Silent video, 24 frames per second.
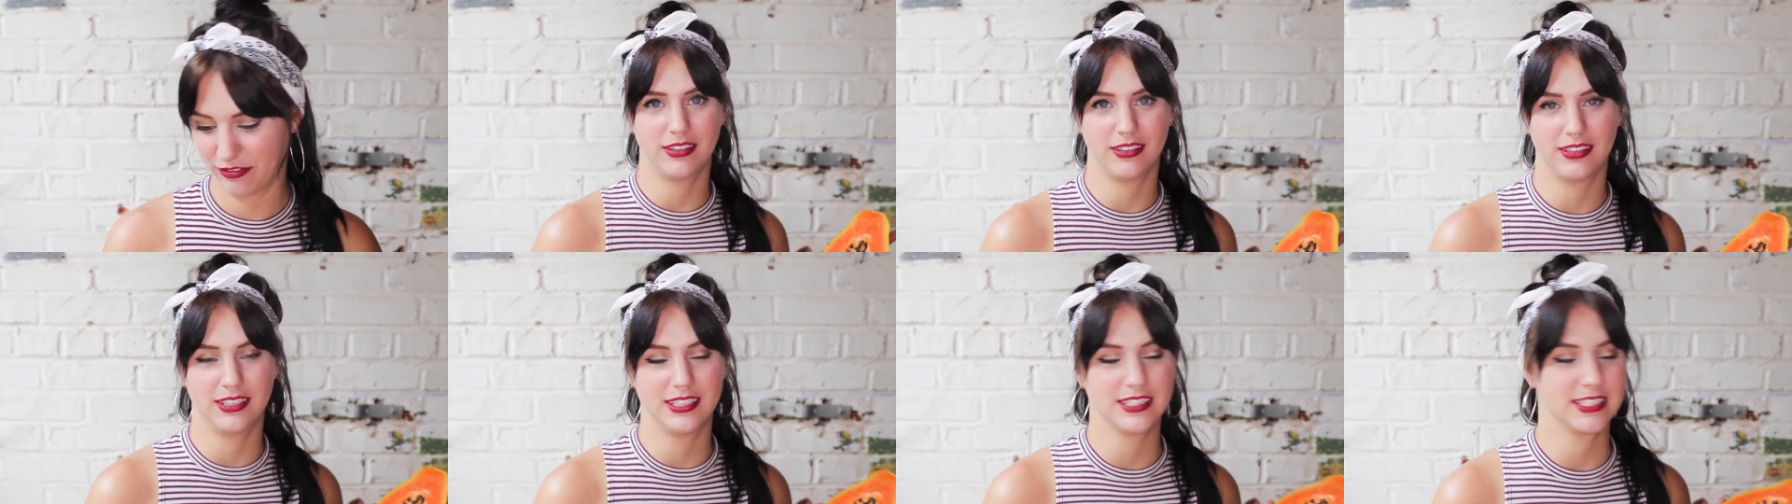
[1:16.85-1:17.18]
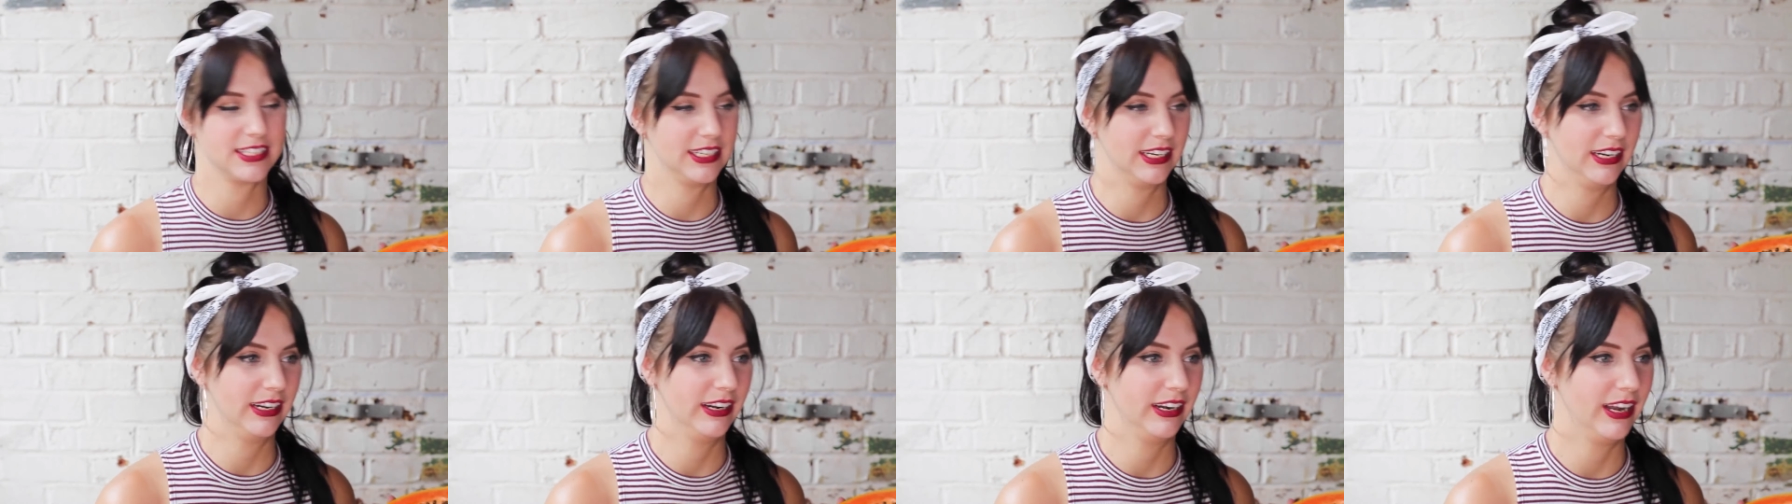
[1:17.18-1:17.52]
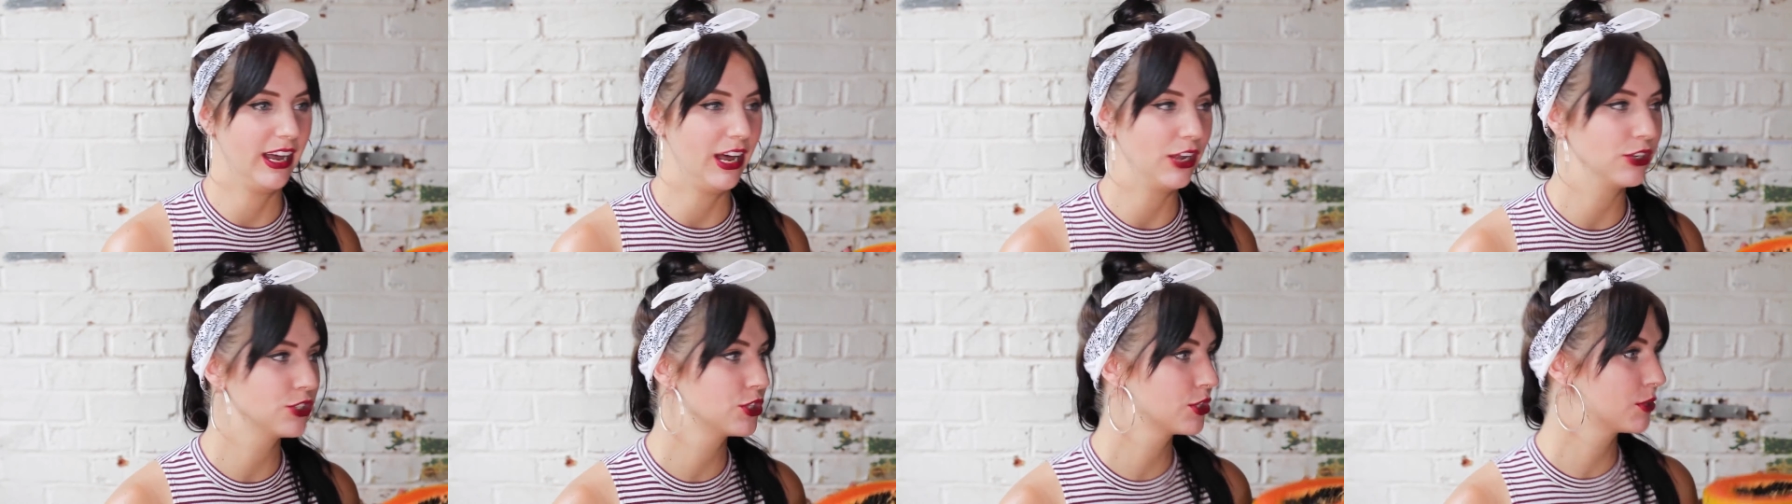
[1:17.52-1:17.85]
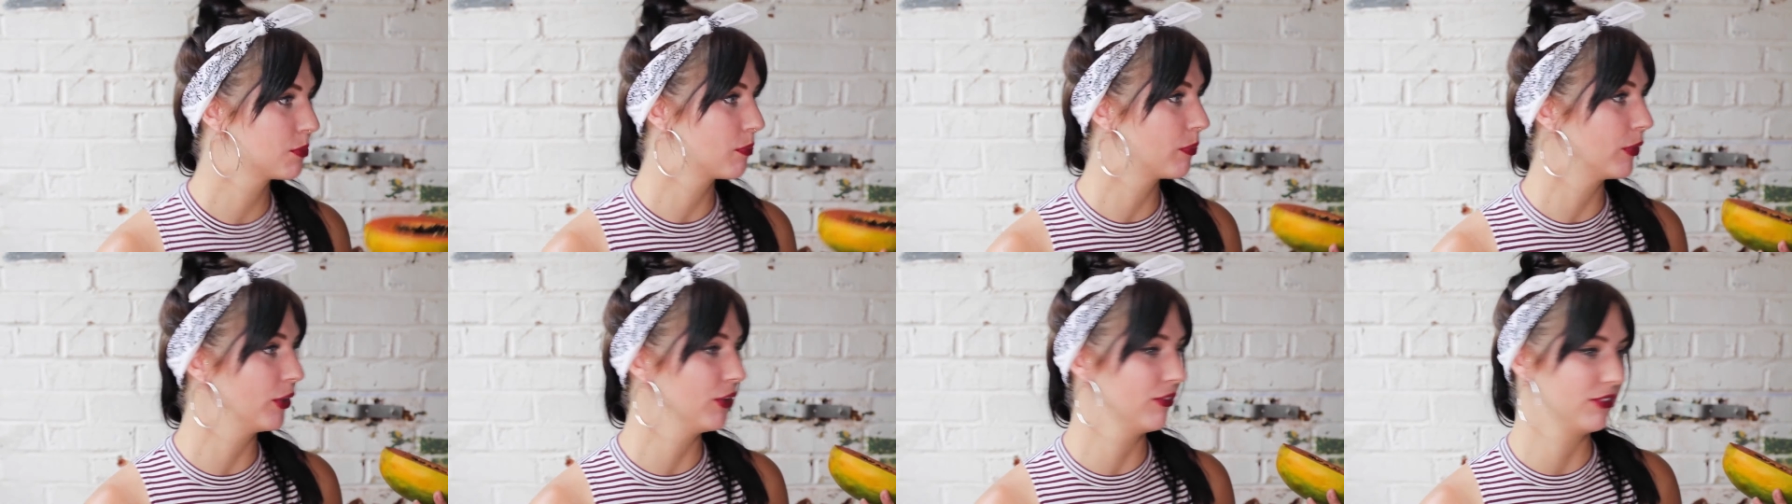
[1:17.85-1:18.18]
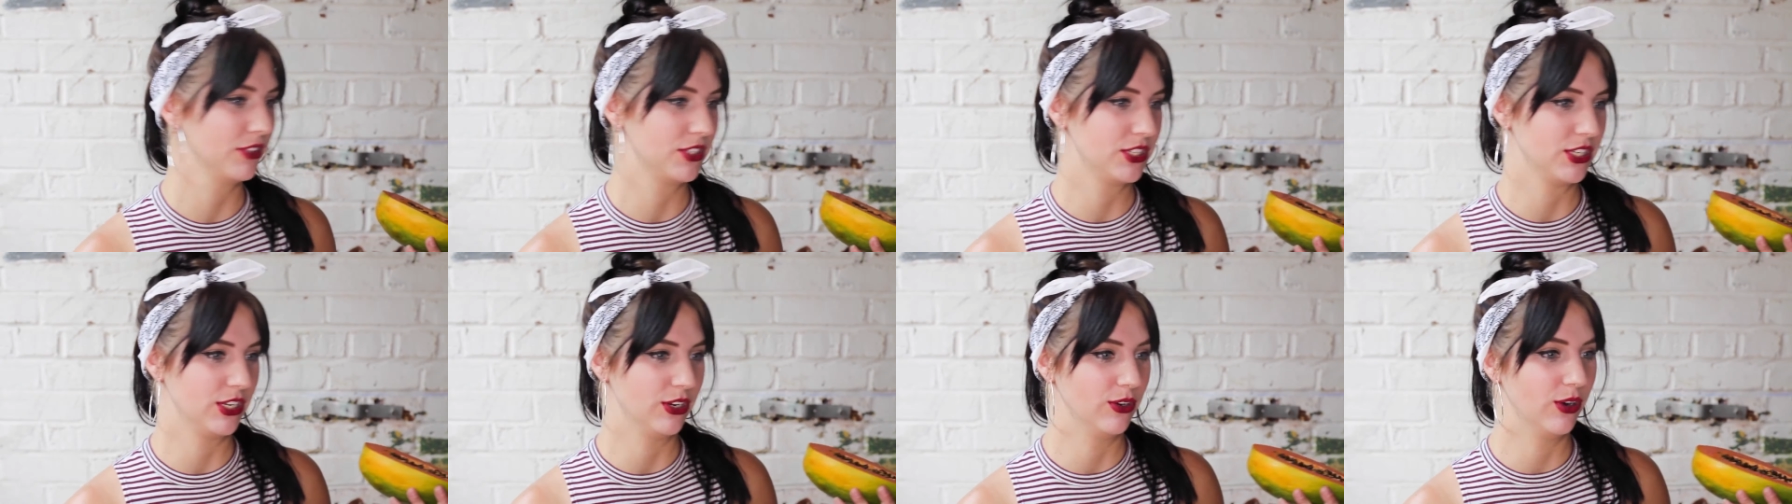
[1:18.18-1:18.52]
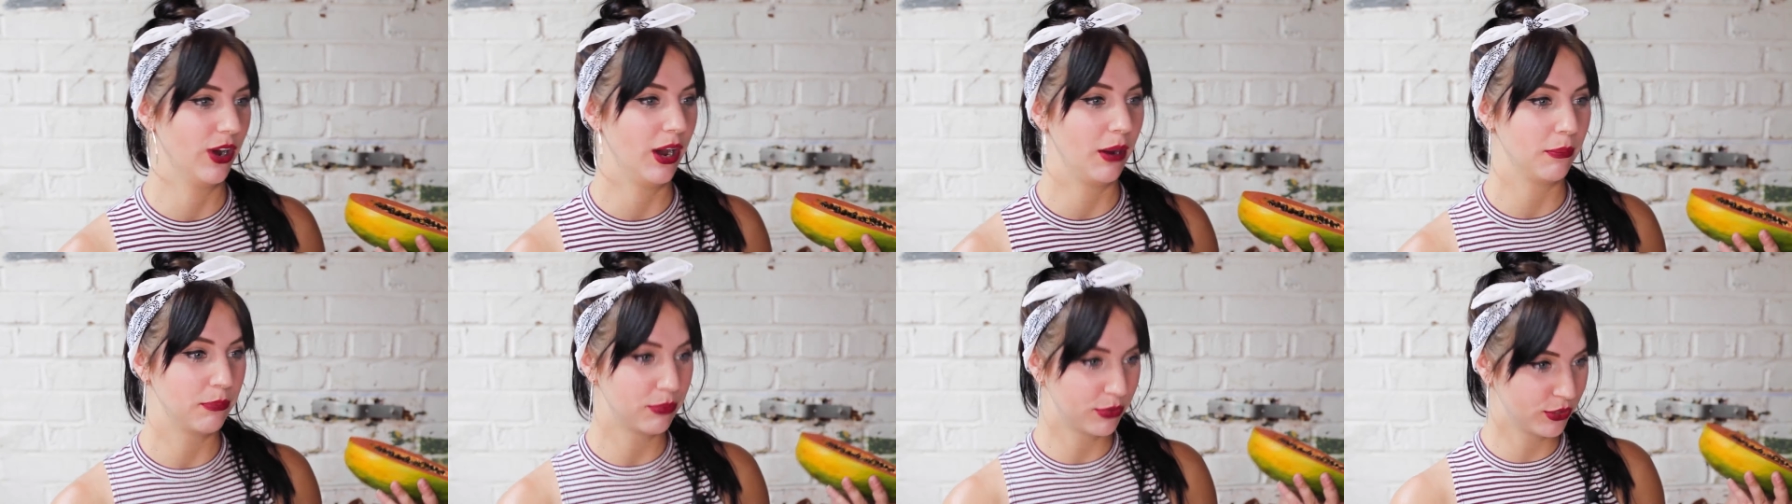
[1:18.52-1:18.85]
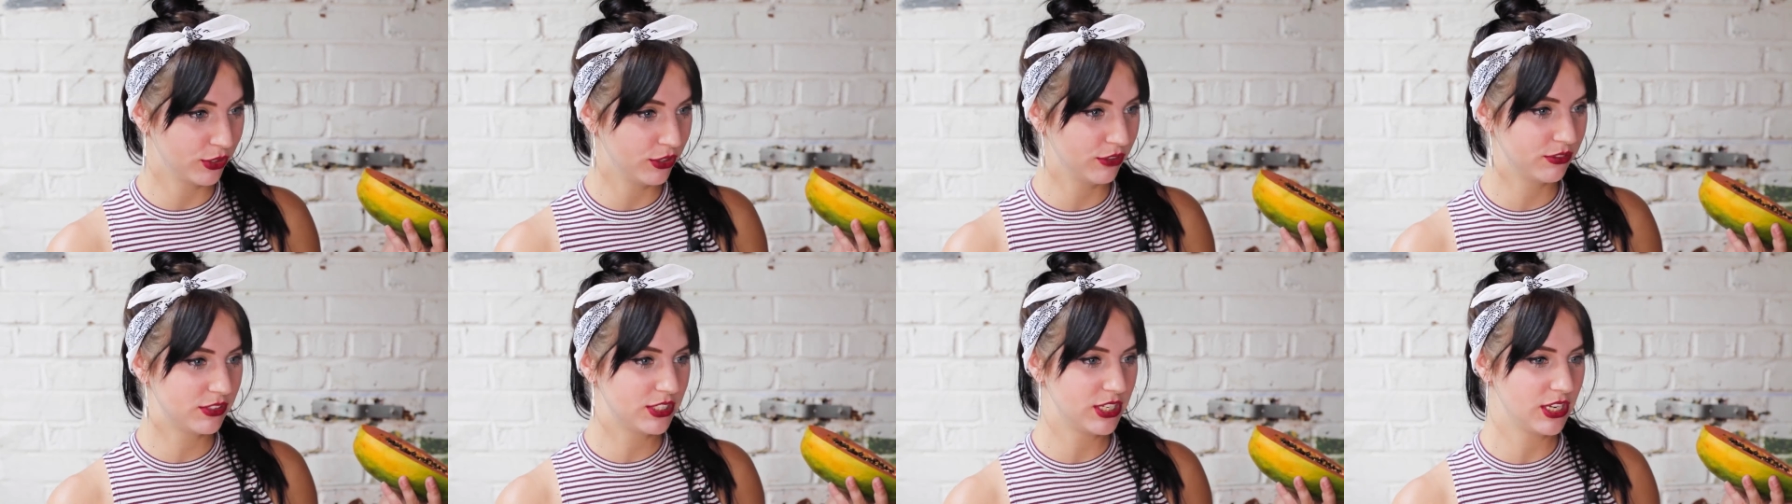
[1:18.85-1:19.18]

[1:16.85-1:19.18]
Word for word: Listen, I'll just prove it to you. I'll prove